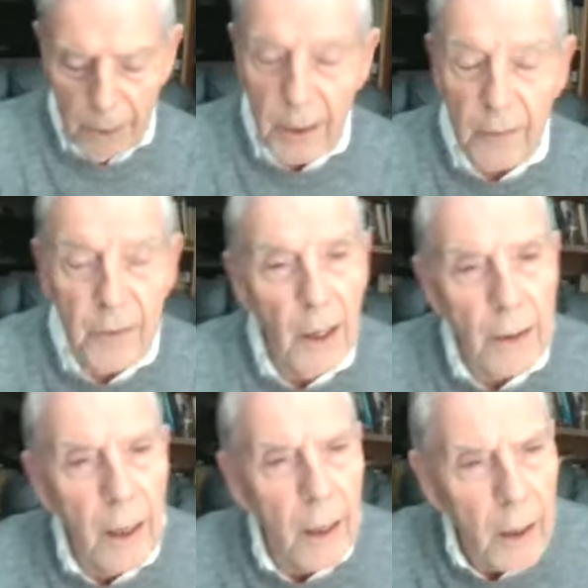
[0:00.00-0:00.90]
But they've
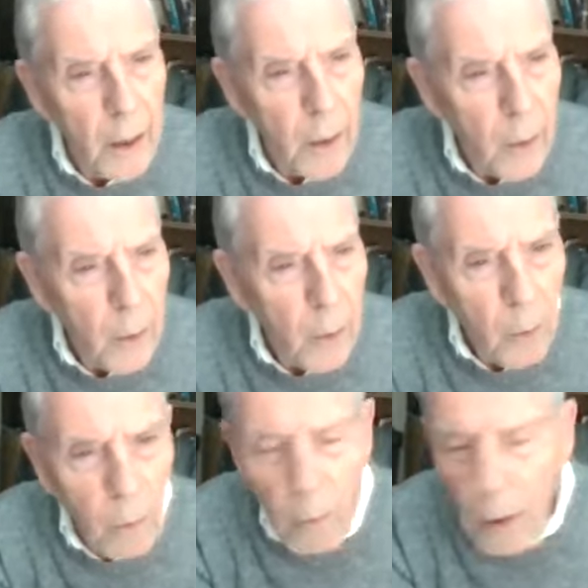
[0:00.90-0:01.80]
done
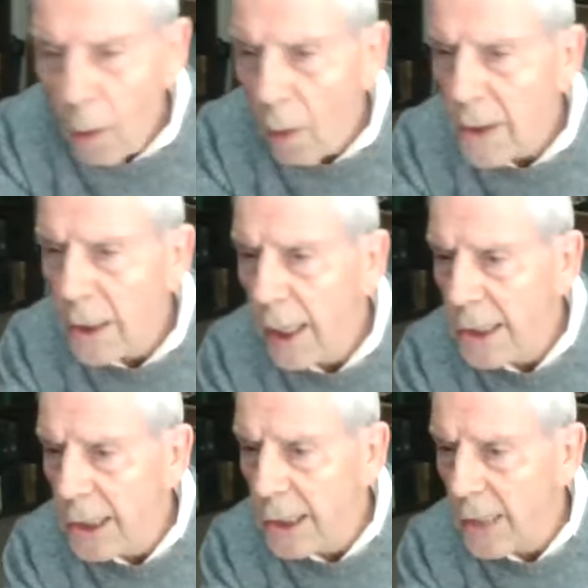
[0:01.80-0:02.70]
what all the
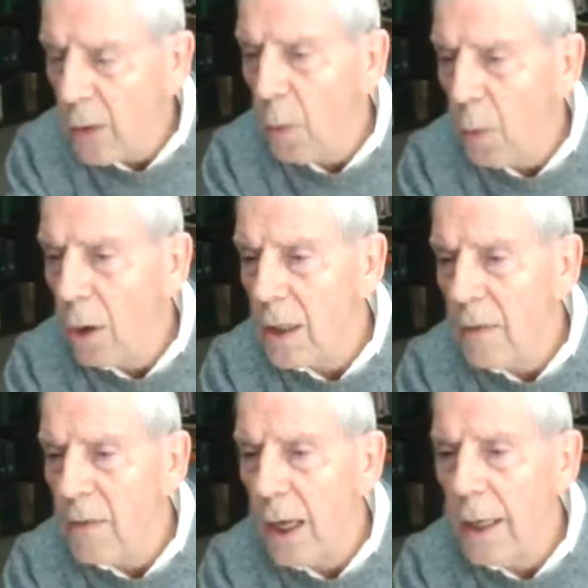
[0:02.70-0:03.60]
nations of the
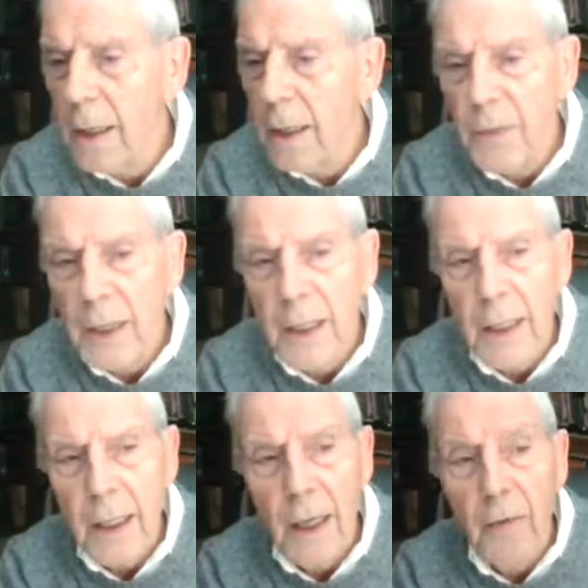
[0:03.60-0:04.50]
world have done.
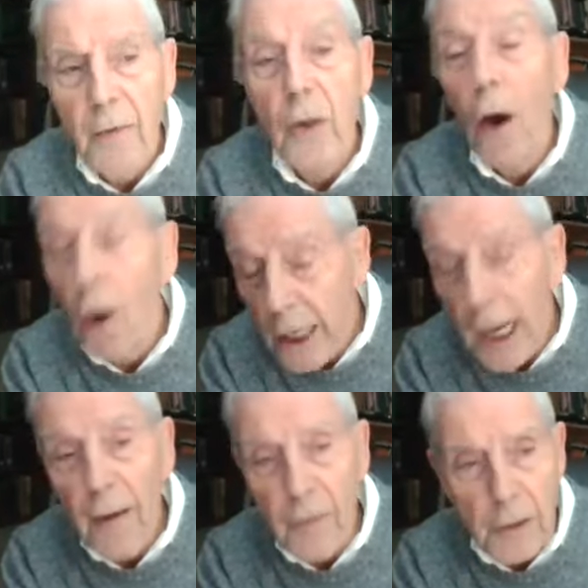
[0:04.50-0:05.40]
They've
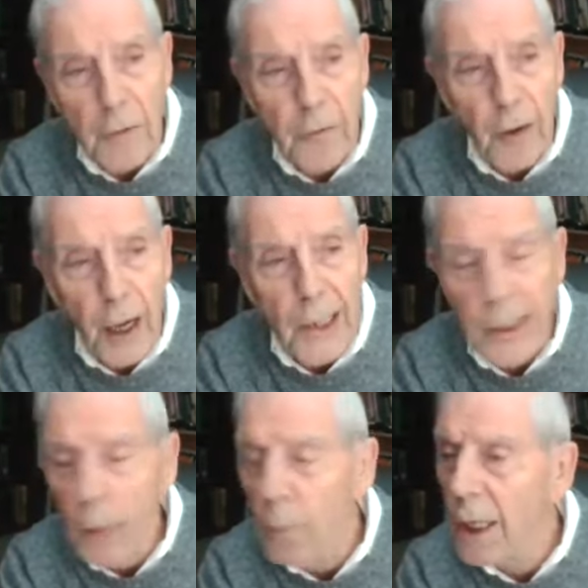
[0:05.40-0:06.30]
gone after the
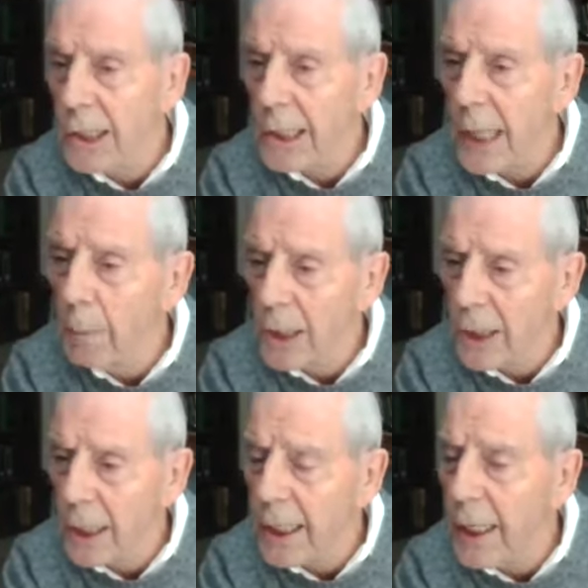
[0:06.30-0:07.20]
flesh. They want to
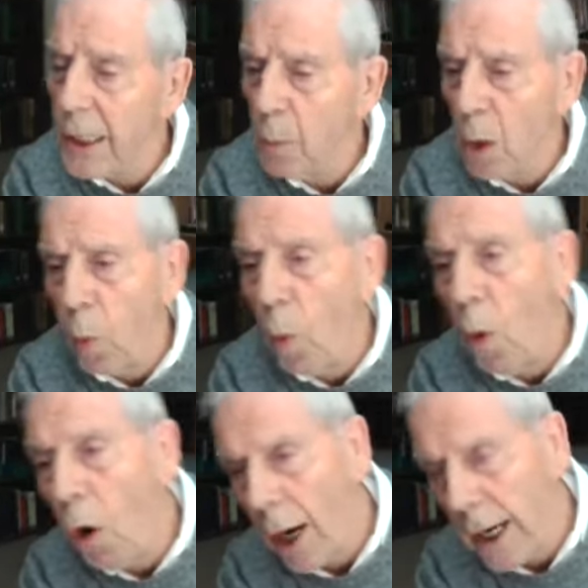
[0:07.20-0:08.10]
establish the kingdom with
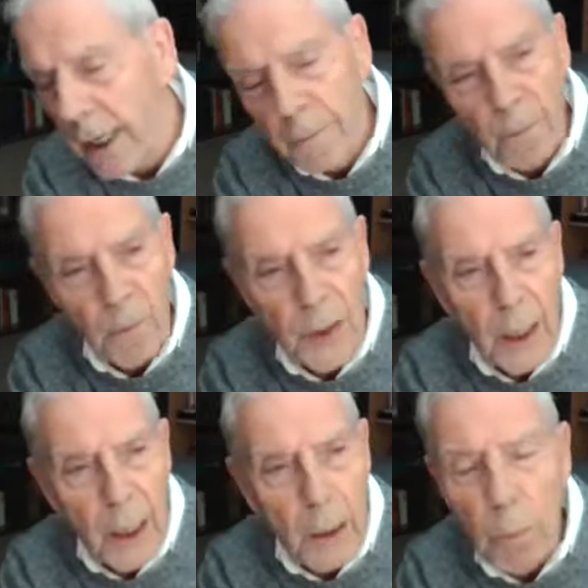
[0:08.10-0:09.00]
war
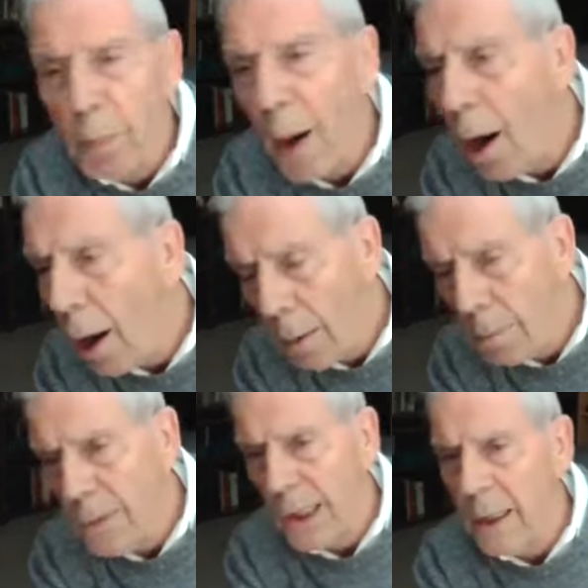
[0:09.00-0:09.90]
and
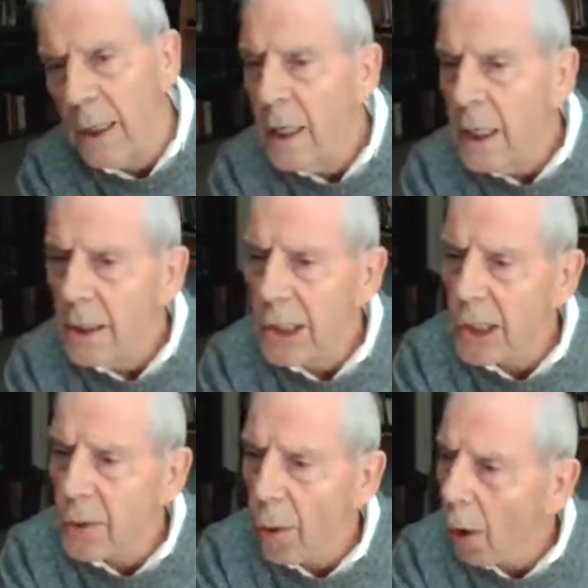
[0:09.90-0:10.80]
bombs and
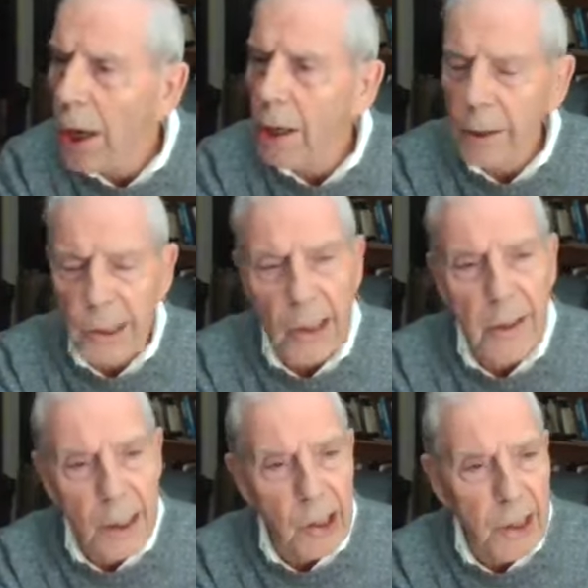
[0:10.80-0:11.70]
destroyers
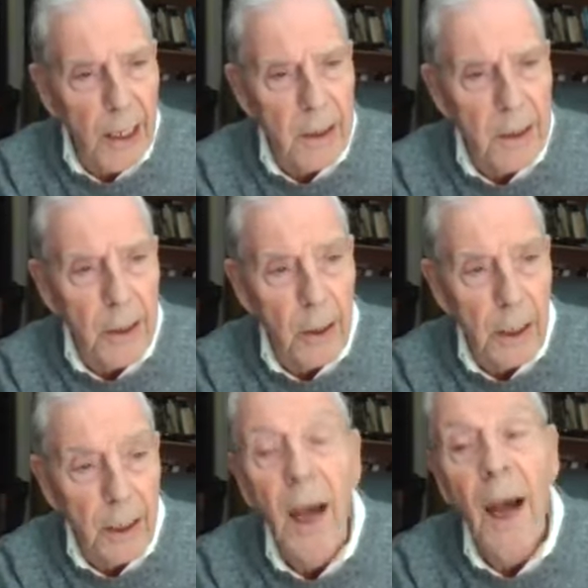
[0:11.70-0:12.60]
and this, that, and the
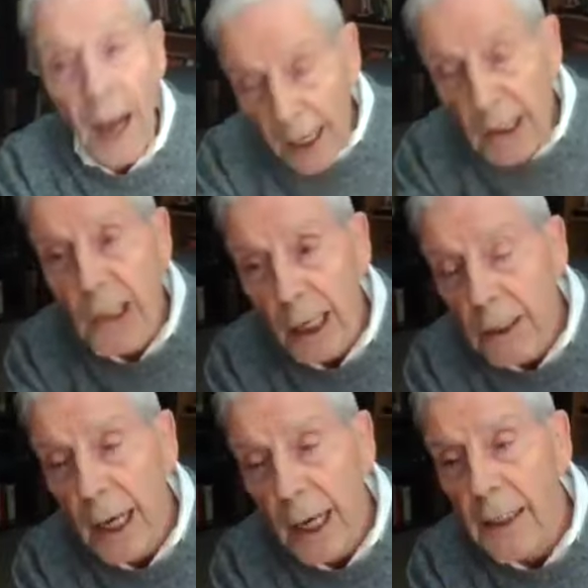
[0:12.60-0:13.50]
other, as
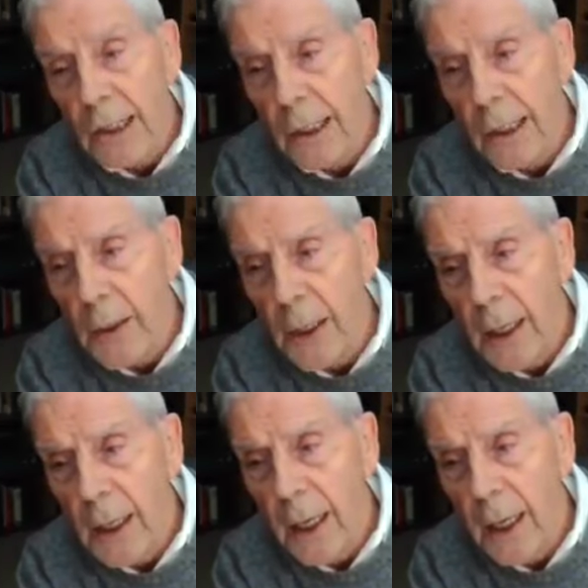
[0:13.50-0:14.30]
Gentiles do.